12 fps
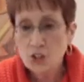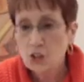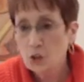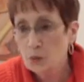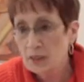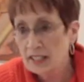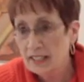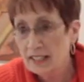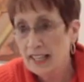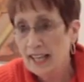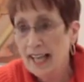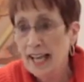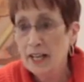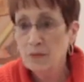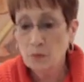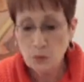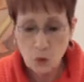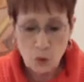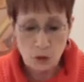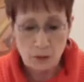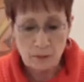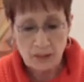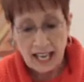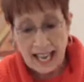gooey and warm